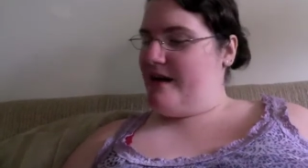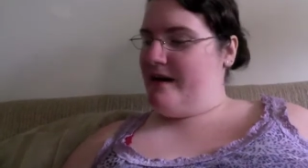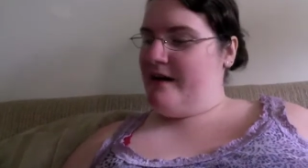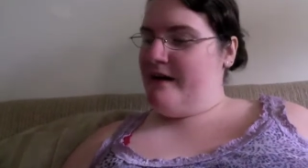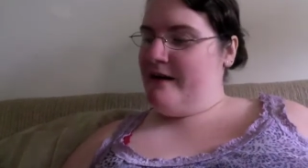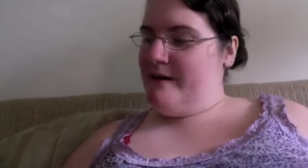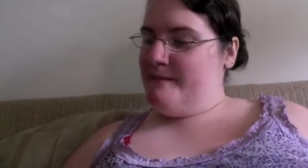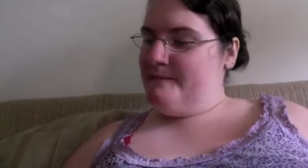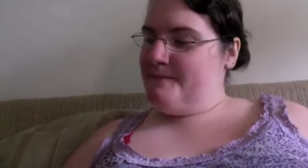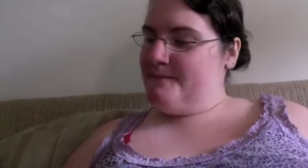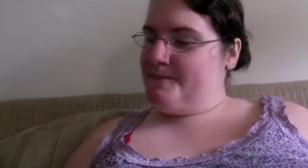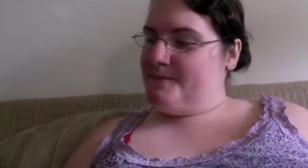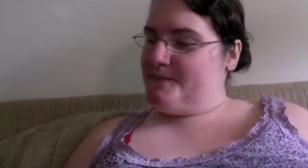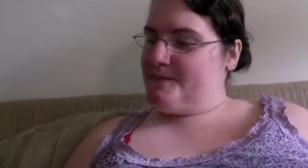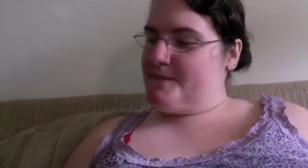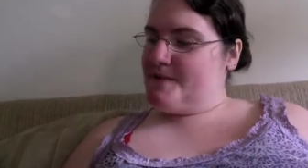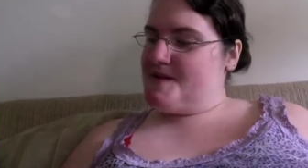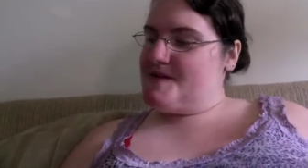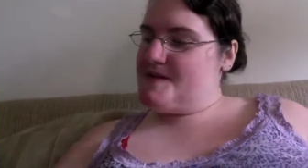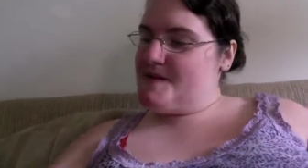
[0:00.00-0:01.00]
So
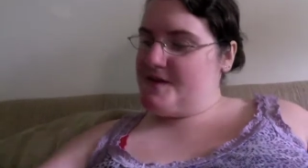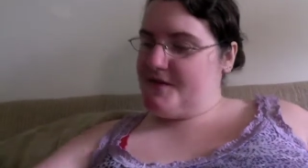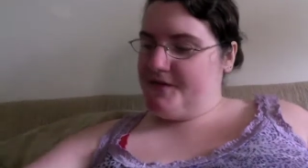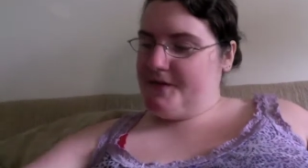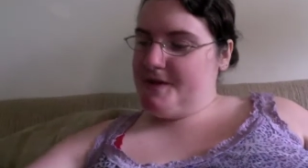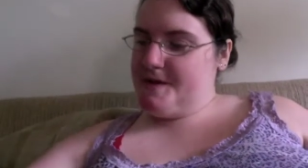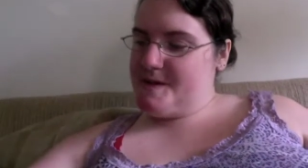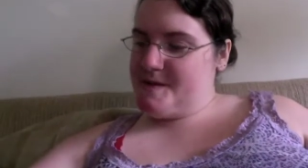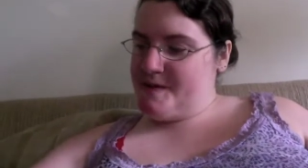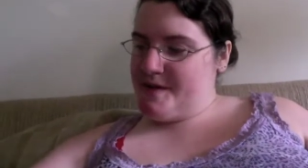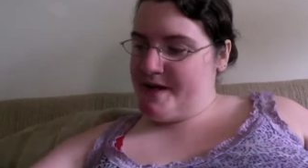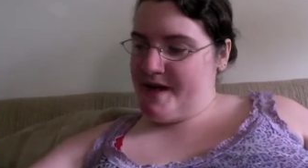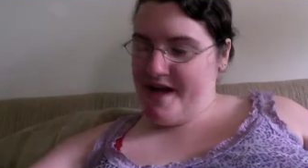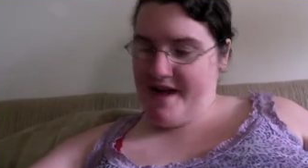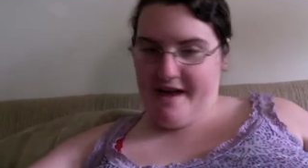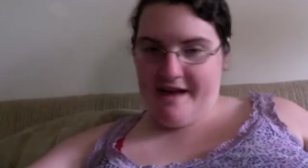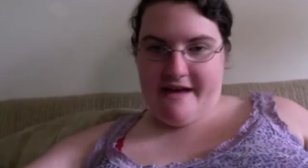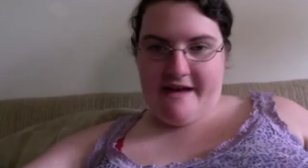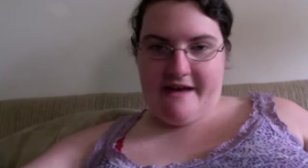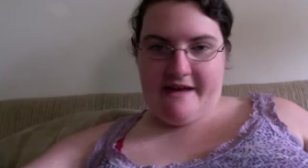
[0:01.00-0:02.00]
the first one I
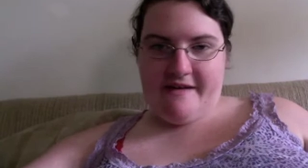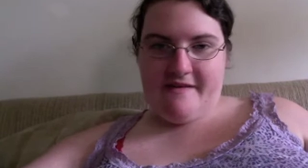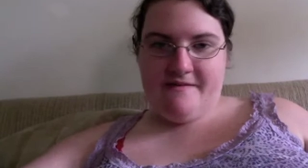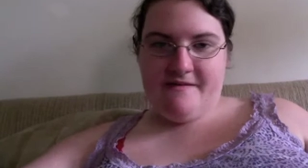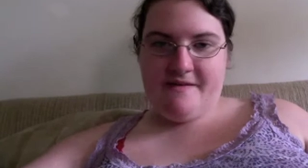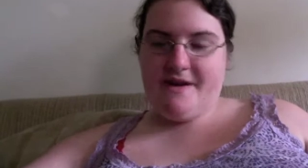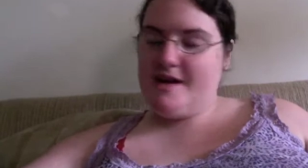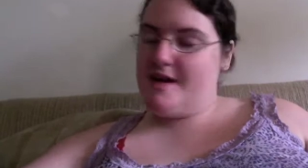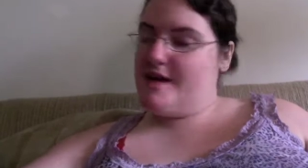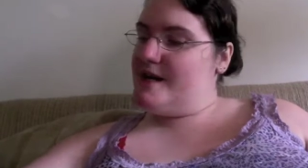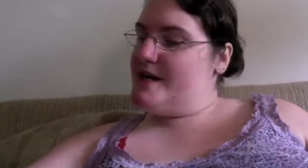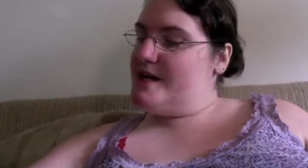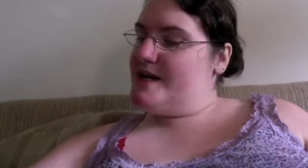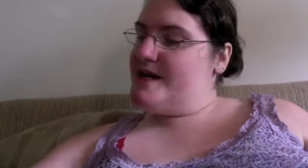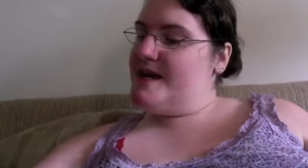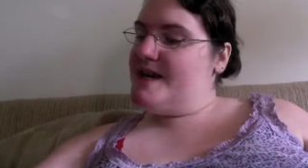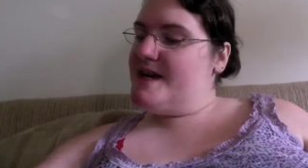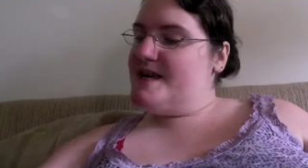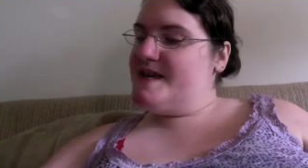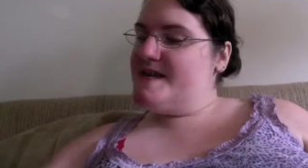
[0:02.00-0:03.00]
have
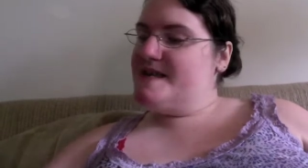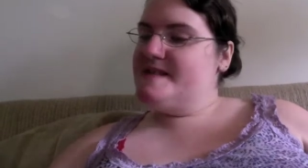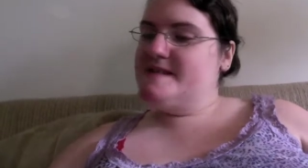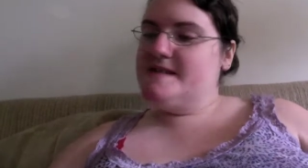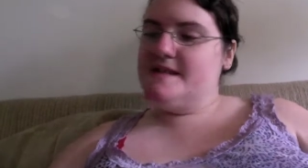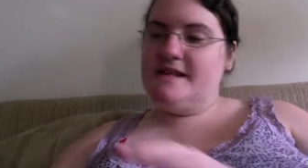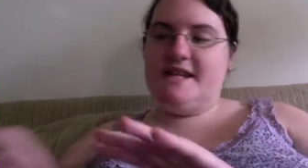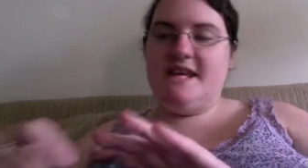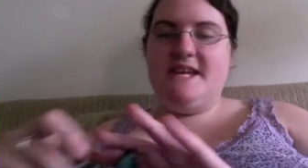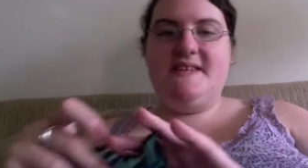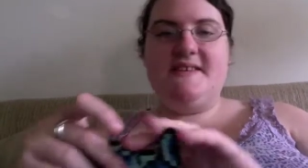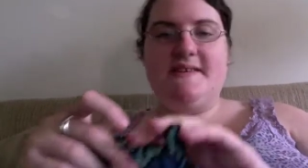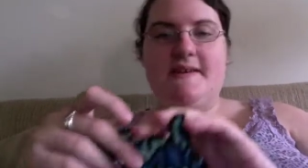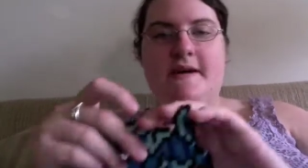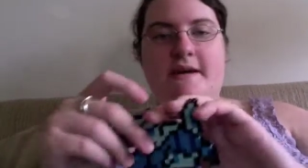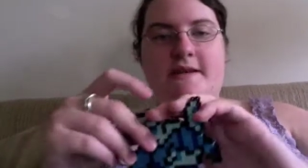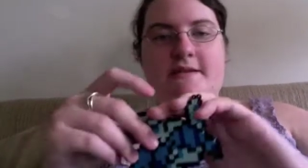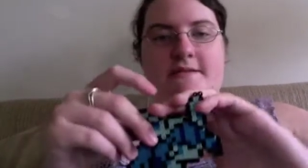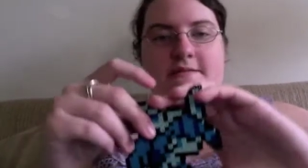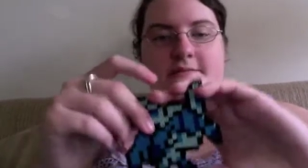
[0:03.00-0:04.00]
is
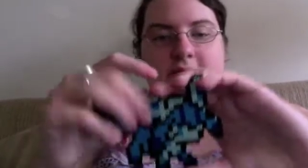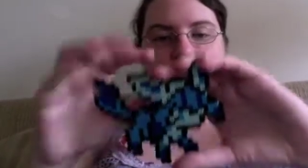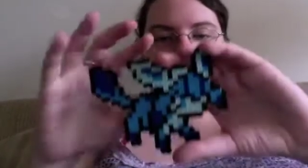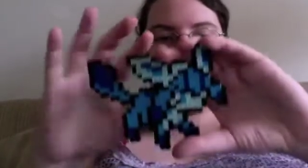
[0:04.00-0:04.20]
Glaceon.